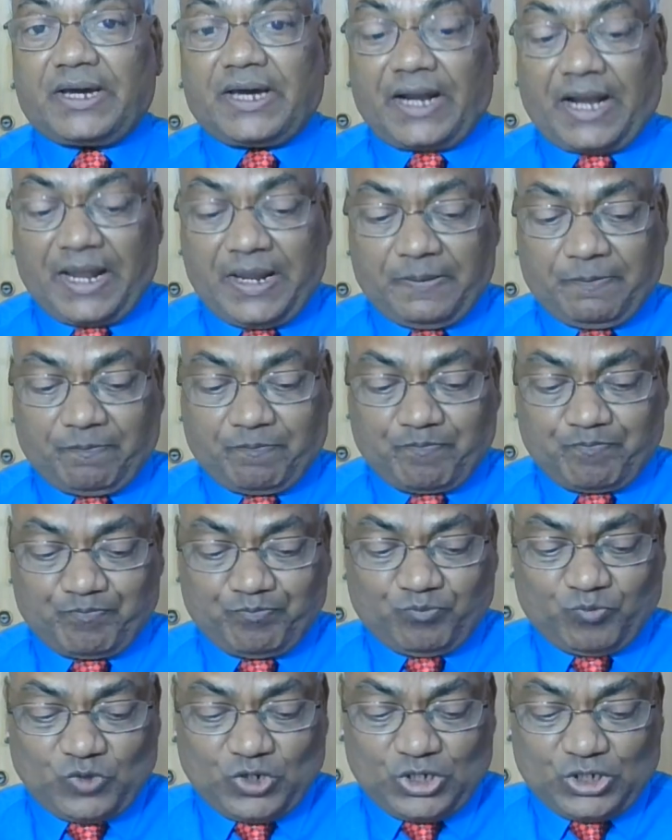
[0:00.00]
crime.
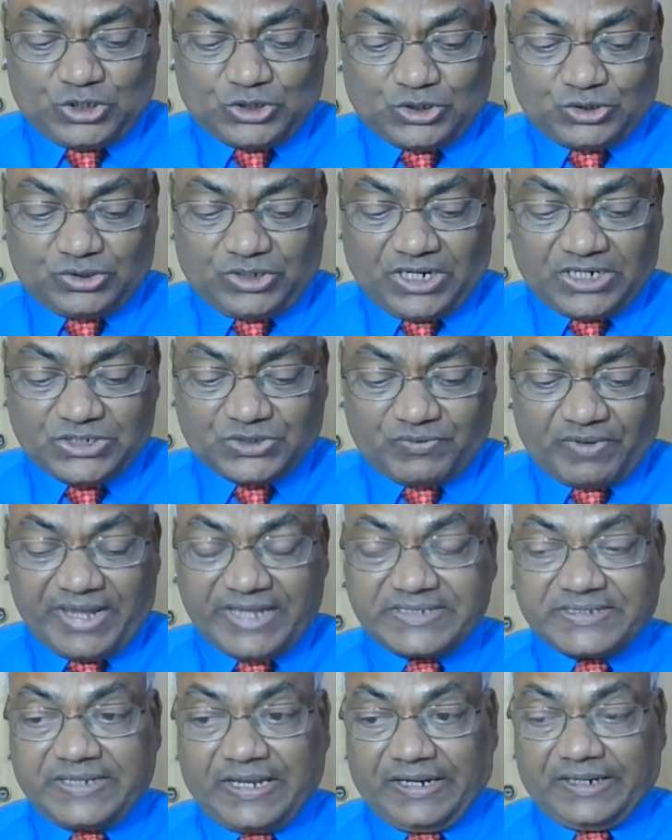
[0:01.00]
So that's why I
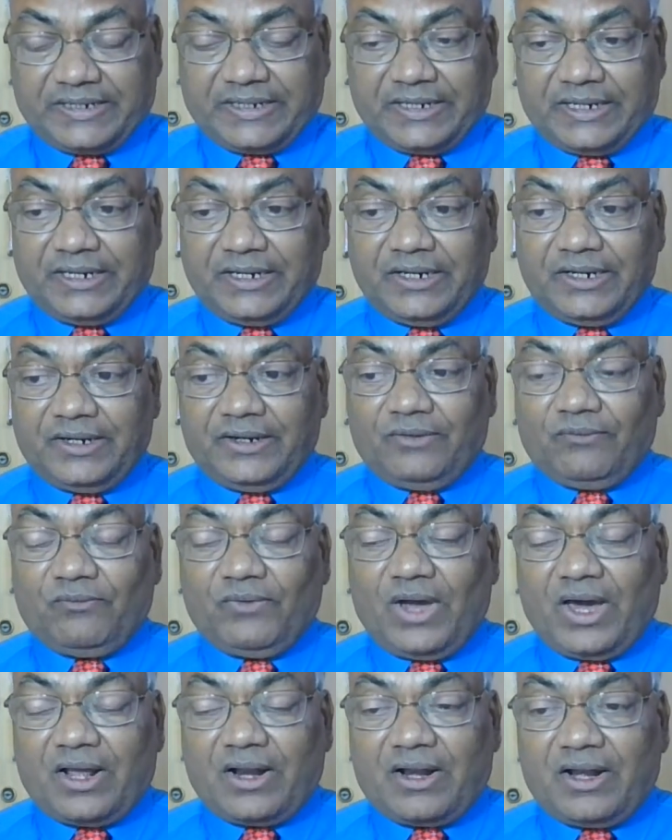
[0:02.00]
said
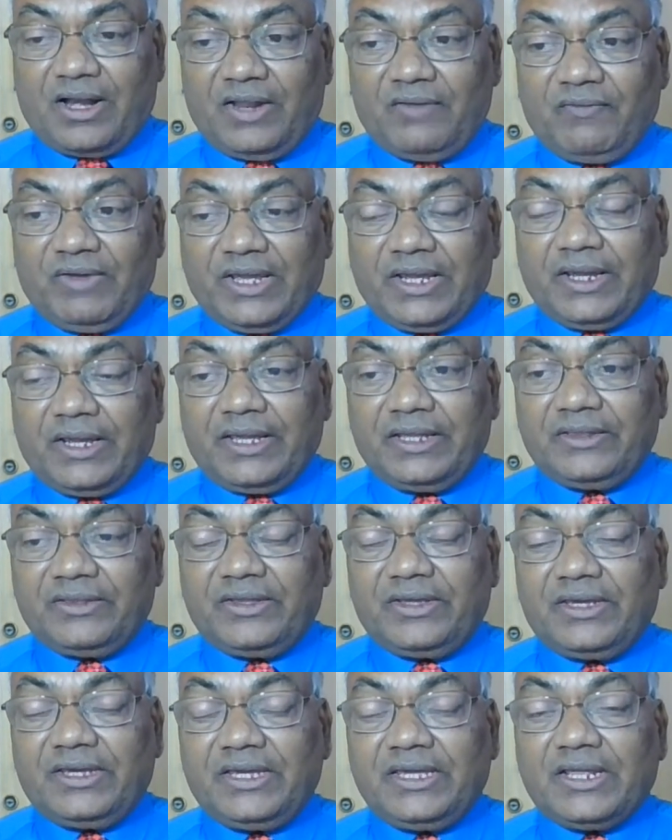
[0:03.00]
we are living in
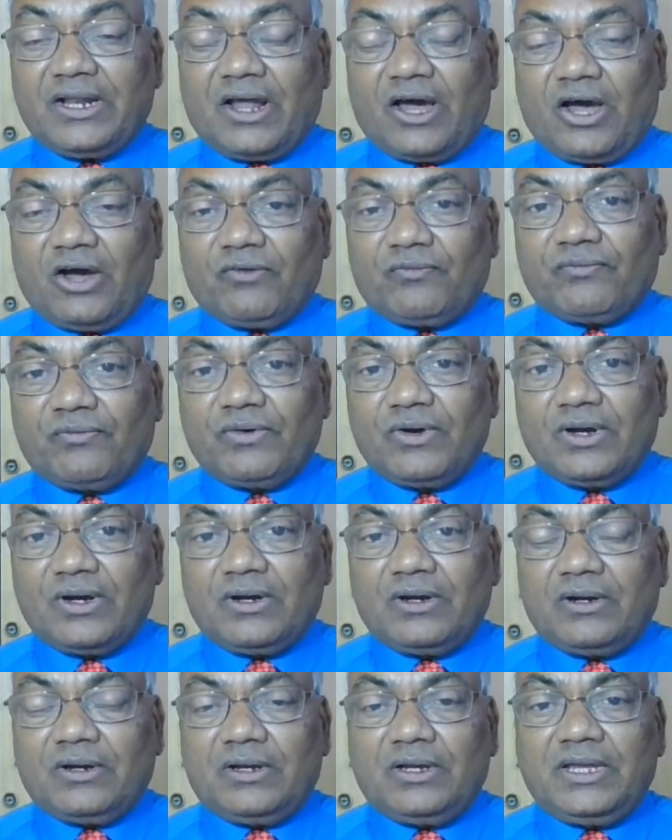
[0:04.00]
the era of
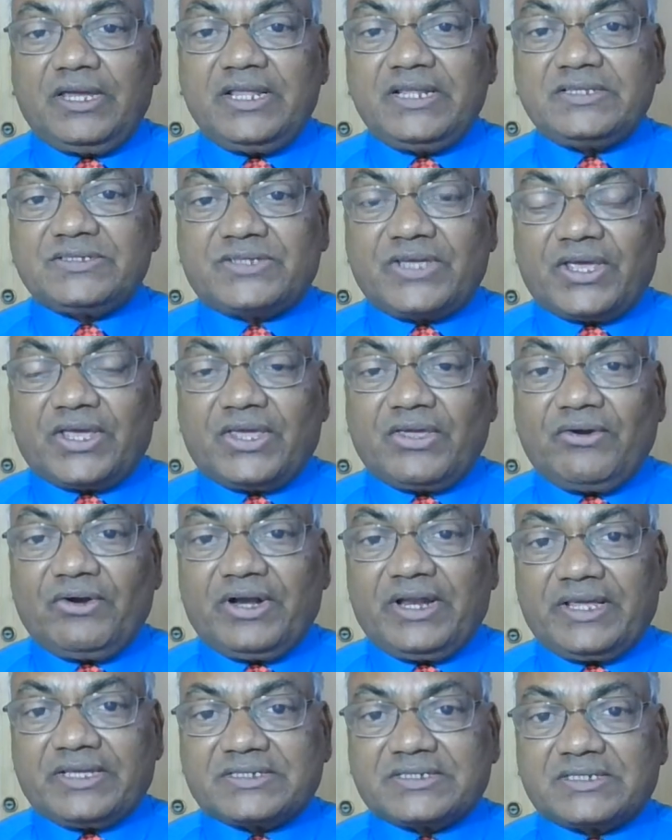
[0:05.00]

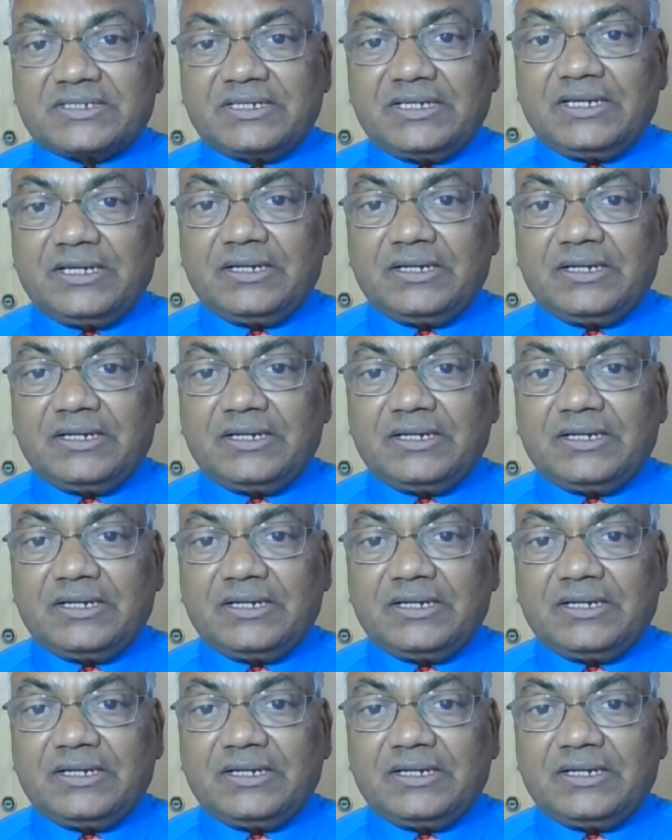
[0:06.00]
insecurities.